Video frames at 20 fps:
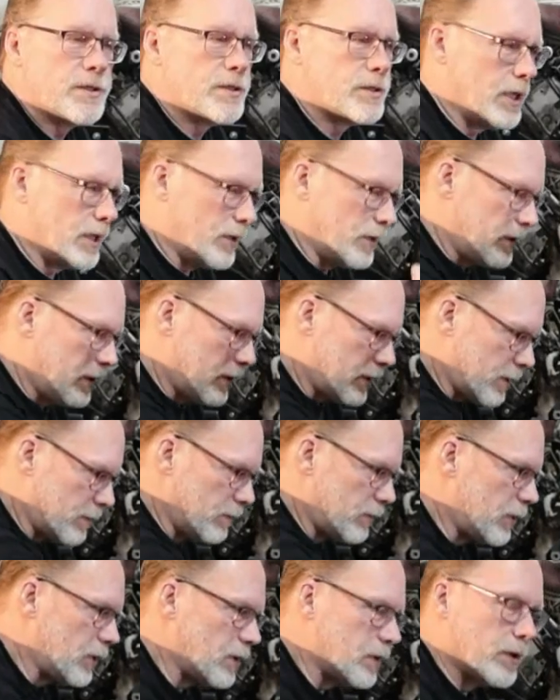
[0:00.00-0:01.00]
it's telling the
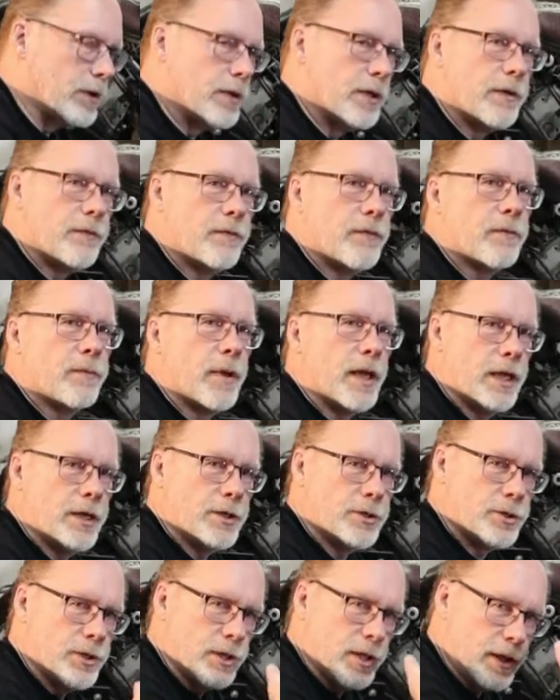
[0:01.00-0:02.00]
computer
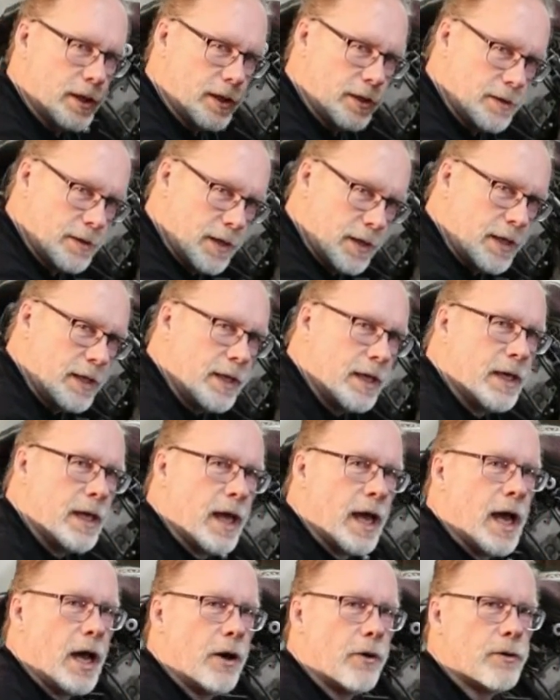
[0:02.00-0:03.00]
information,
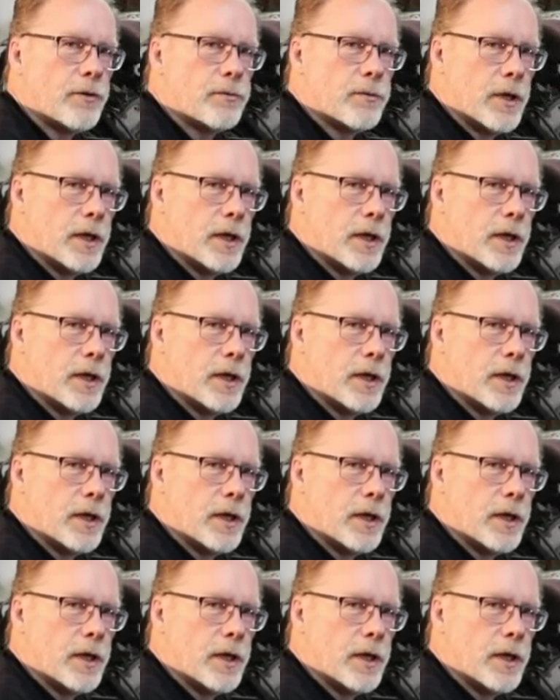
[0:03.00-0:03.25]
how it